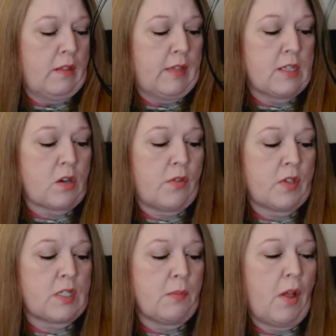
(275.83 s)
These are
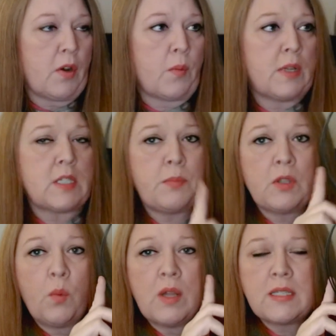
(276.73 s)
the smaller ones. But
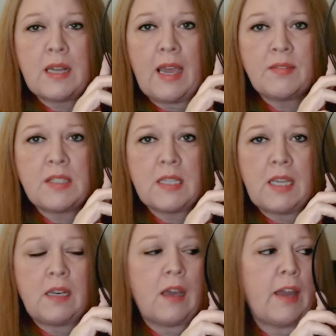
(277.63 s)
the ones that I've
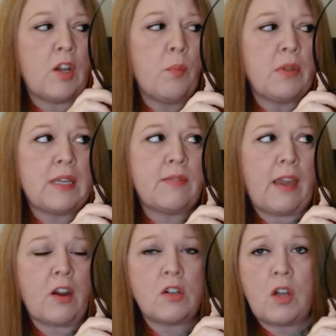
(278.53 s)
seen, I don't believe
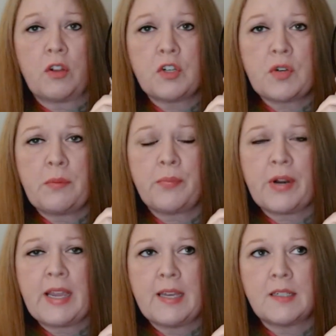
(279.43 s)
they are Dollar Tree
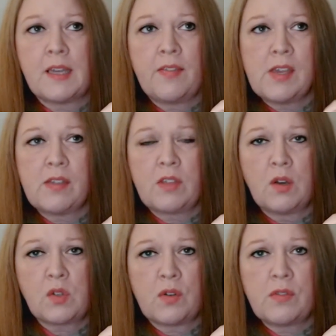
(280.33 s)
brand. I think
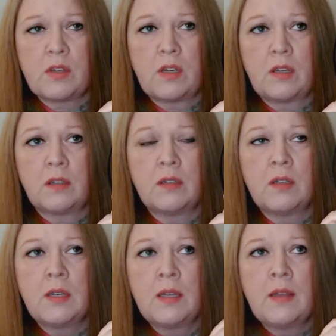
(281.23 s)
those are the,
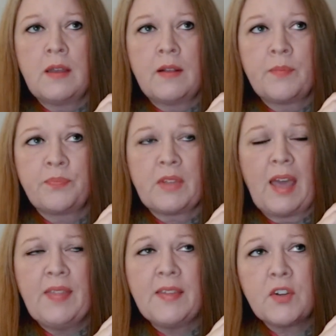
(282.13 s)

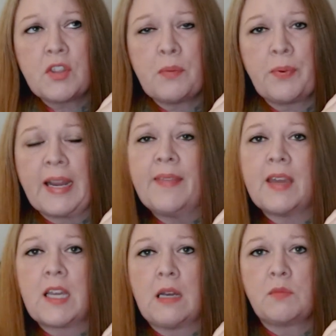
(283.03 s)
I think they're the brand
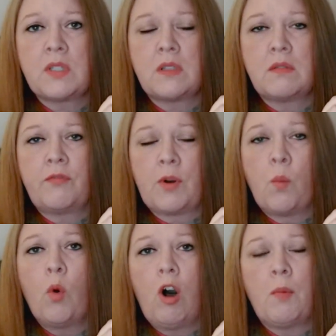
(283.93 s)
that comes
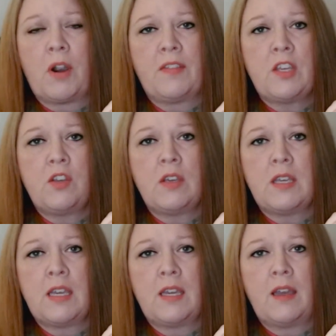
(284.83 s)
from Walmart, that you can
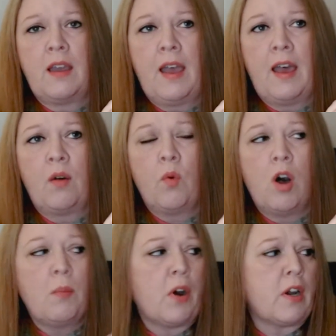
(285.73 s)
get at
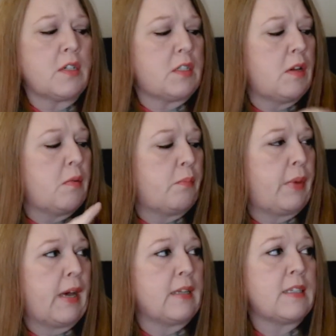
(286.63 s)
Walmart.
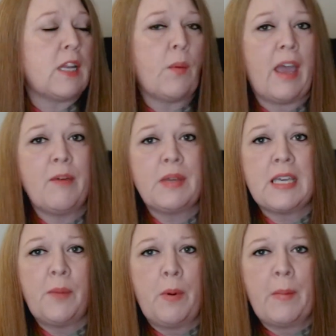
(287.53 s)
But anyway, I've been
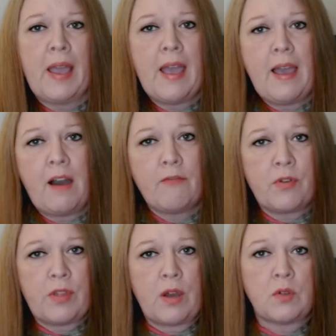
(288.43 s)
keeping my eye out
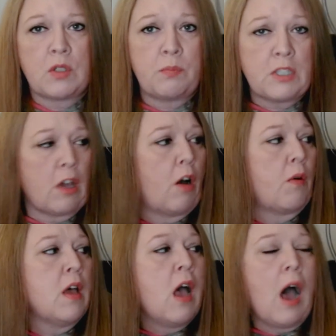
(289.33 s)
for those.
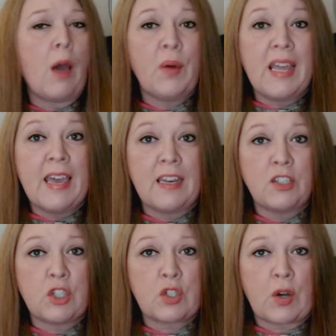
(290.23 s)
So I went ahead
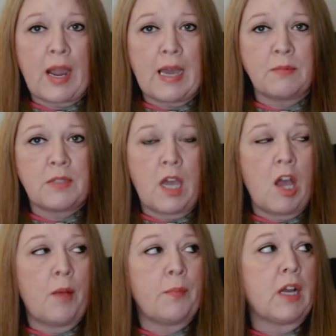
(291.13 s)
and just grabbed
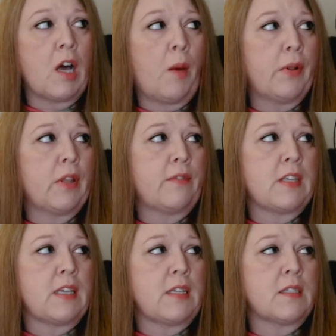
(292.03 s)
um, a couple of
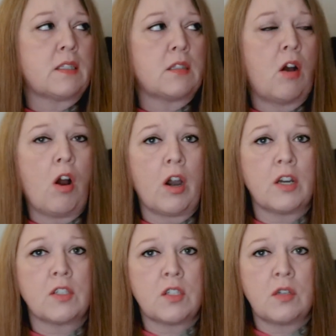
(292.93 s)
these
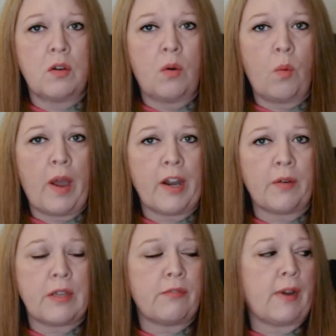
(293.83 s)
heart wire
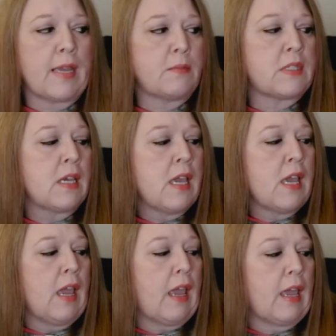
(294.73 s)
wreath frames
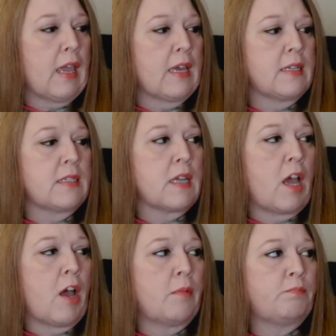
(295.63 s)
and...
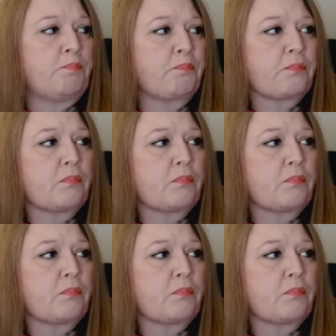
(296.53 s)
Um,